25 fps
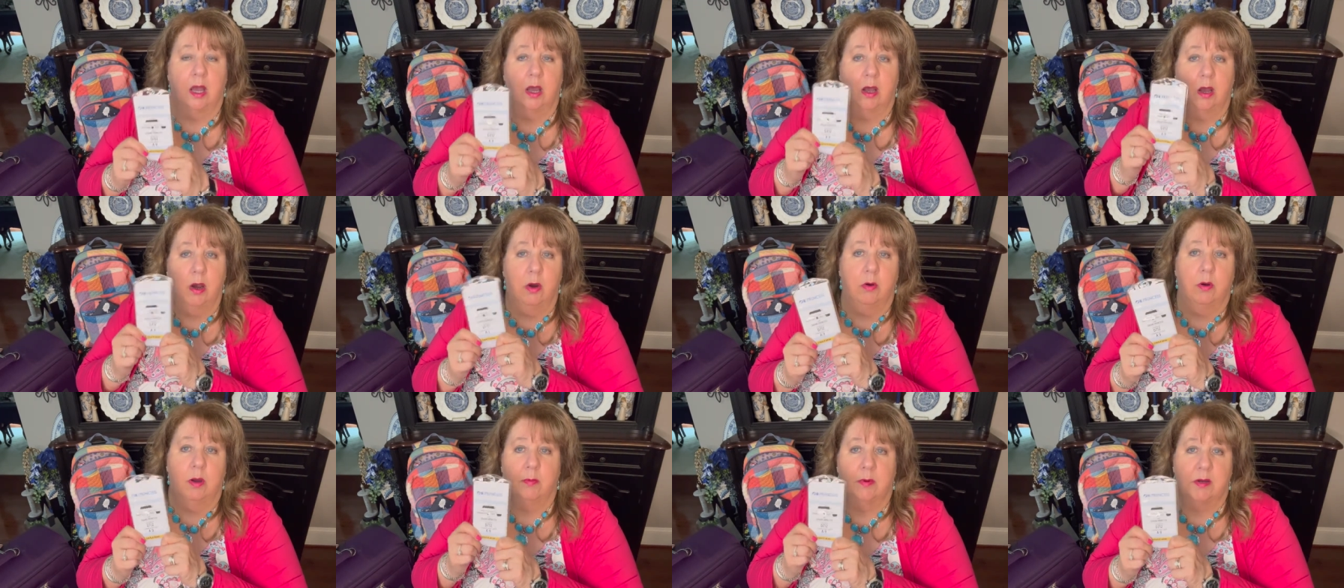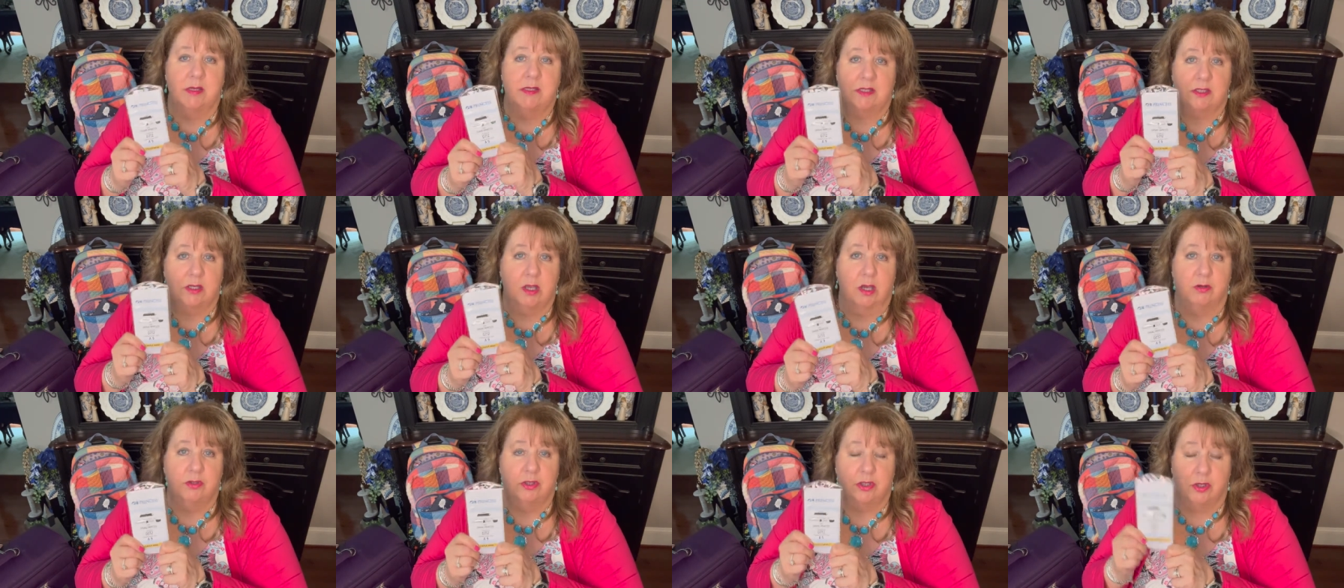Oh, it must
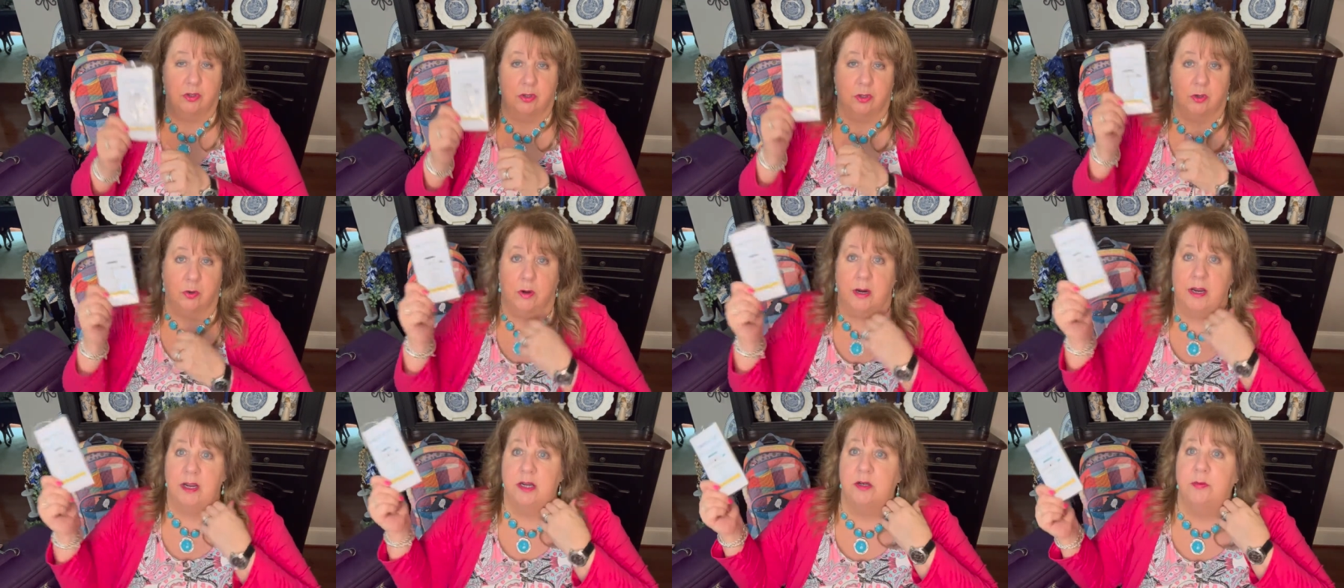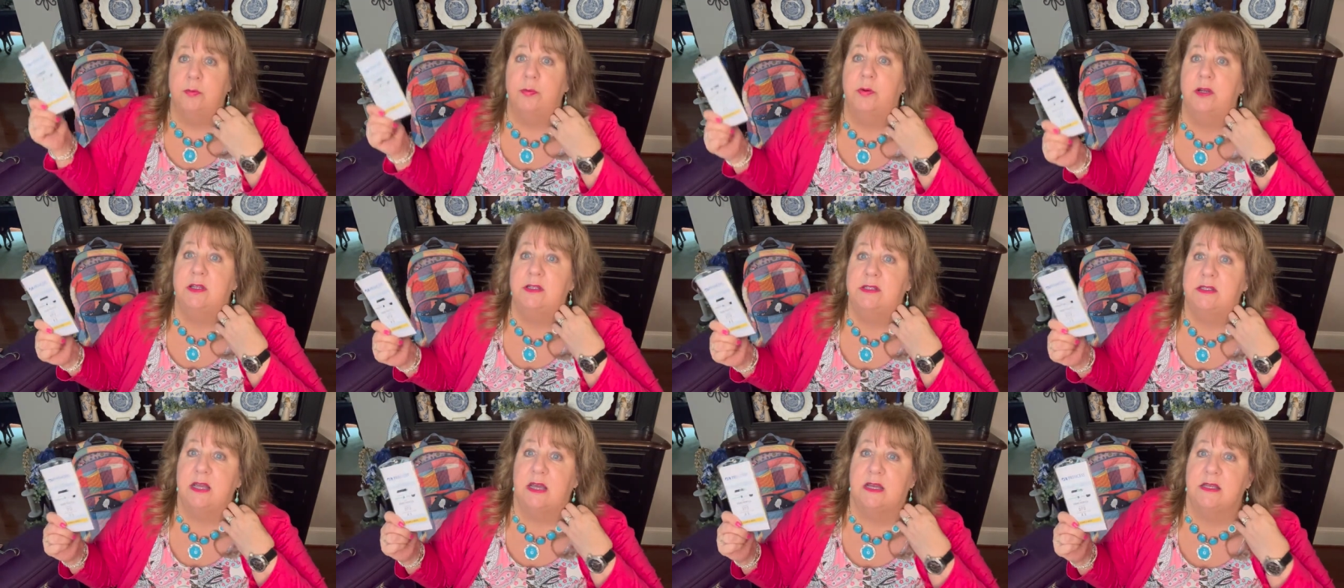go to the Grand
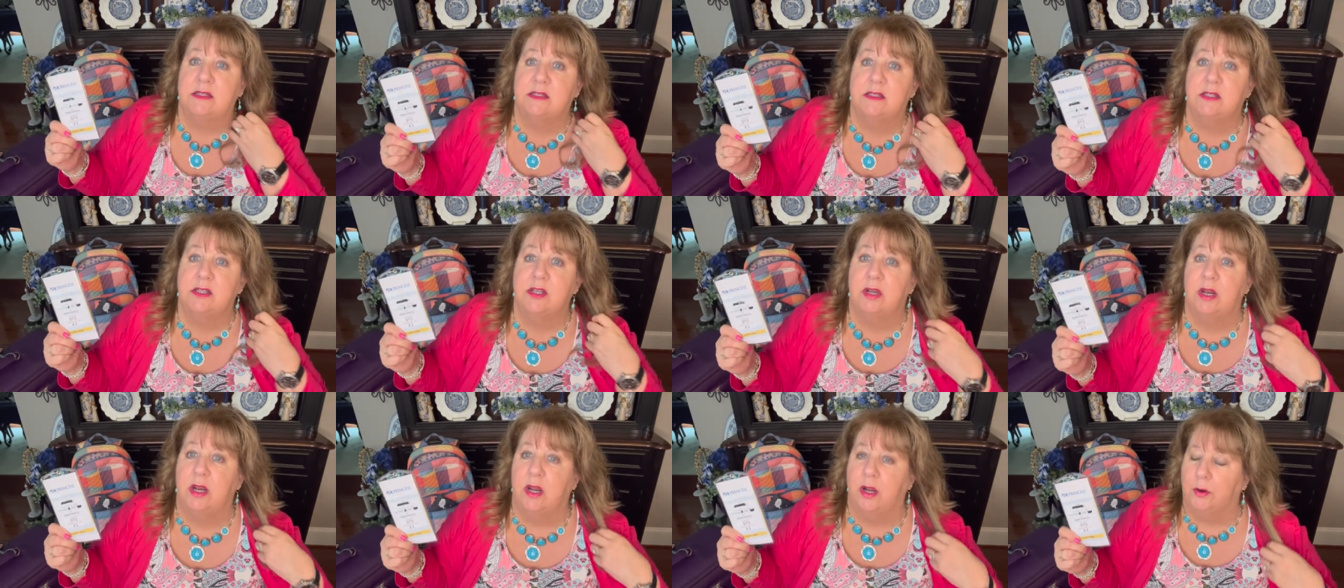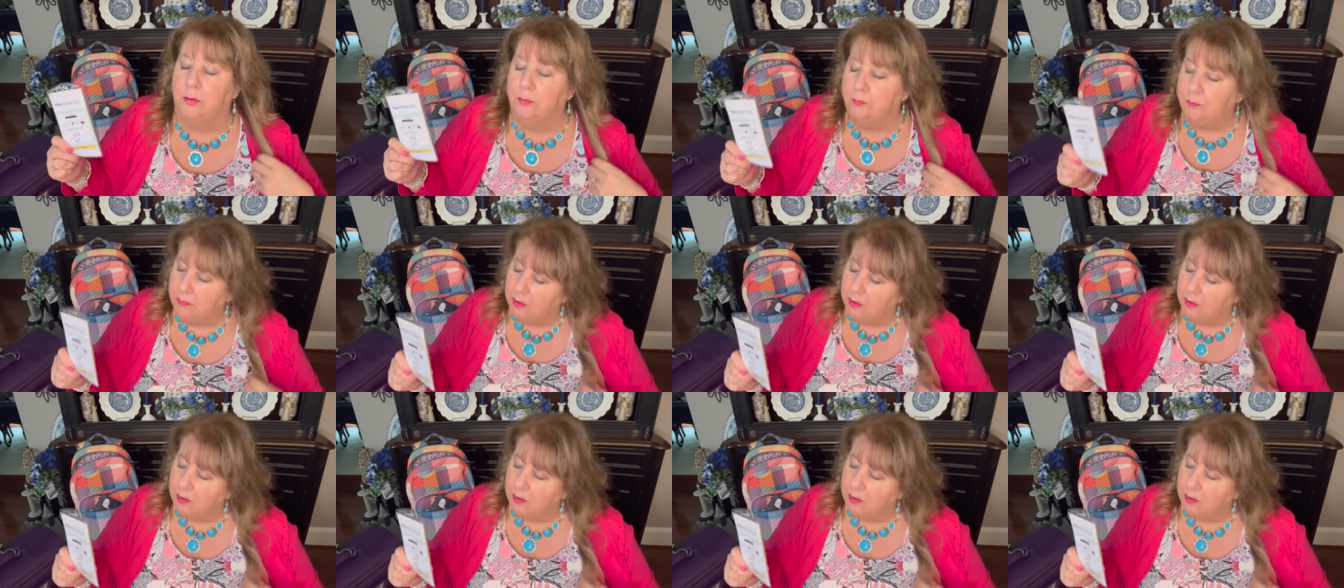Princess, you know.